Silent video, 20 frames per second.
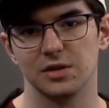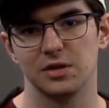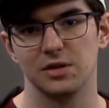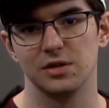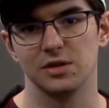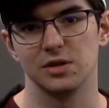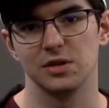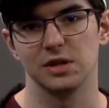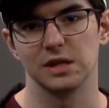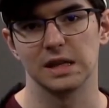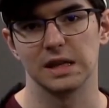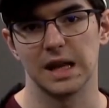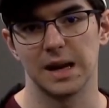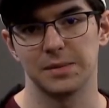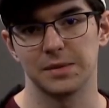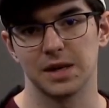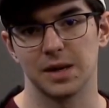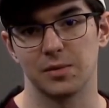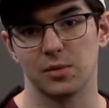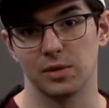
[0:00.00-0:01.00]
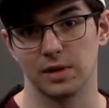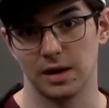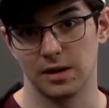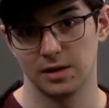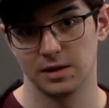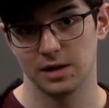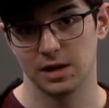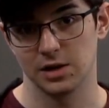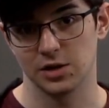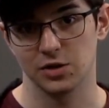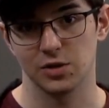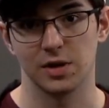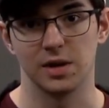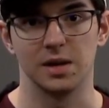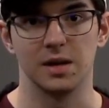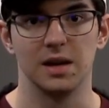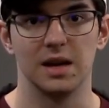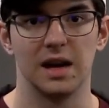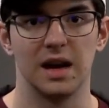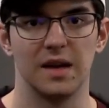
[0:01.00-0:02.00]
students use a laptop without a
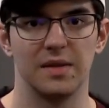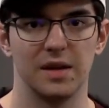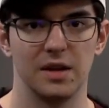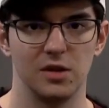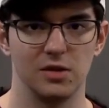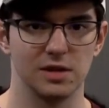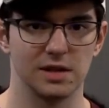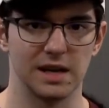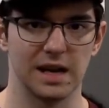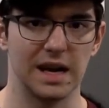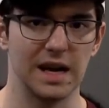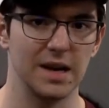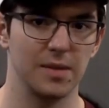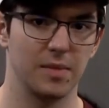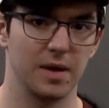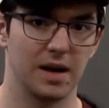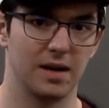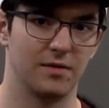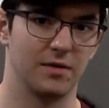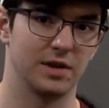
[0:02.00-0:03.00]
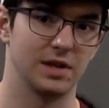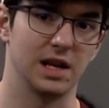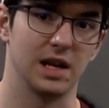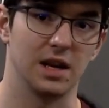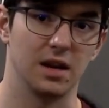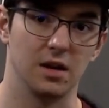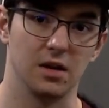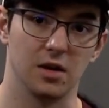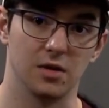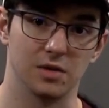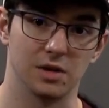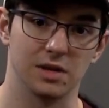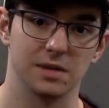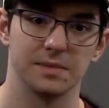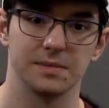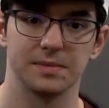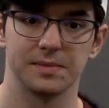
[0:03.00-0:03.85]
touchscreen and then use an iPad for taking notes.